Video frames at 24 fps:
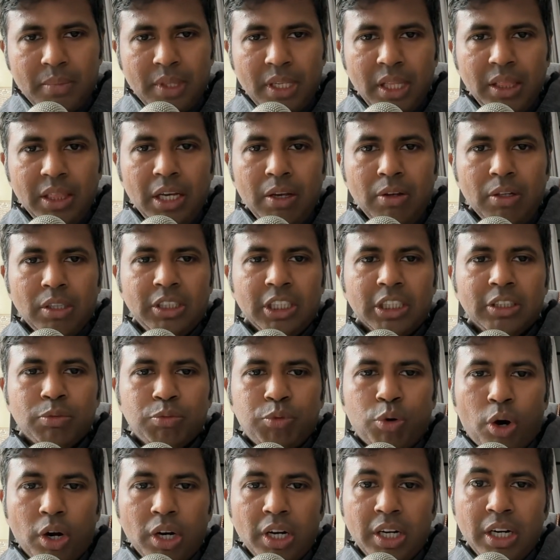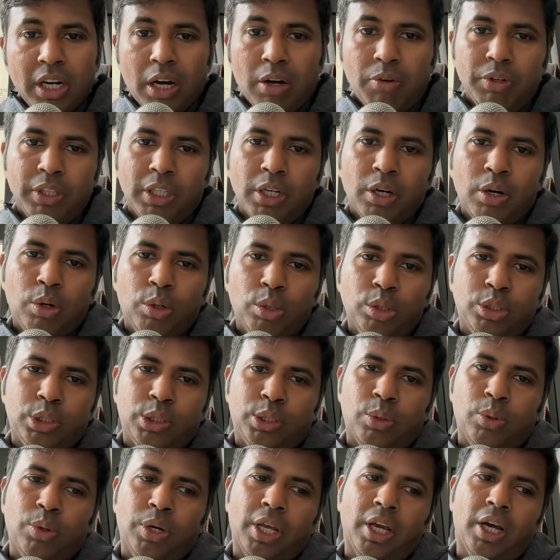They just fall in love with the whole
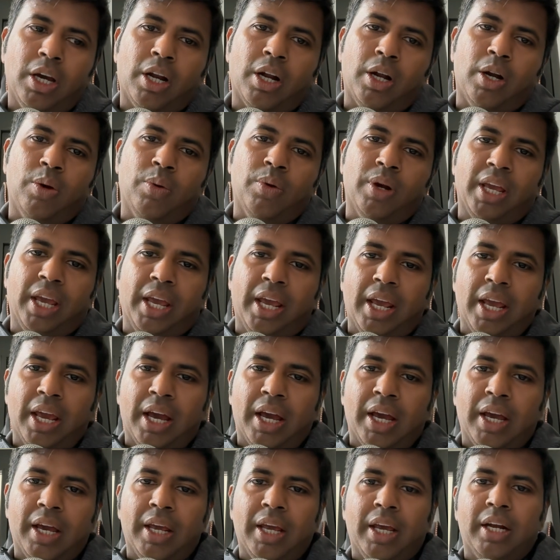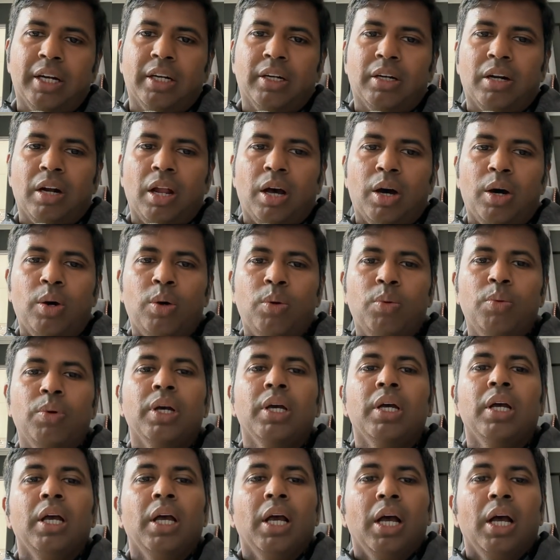story around AI and cloud.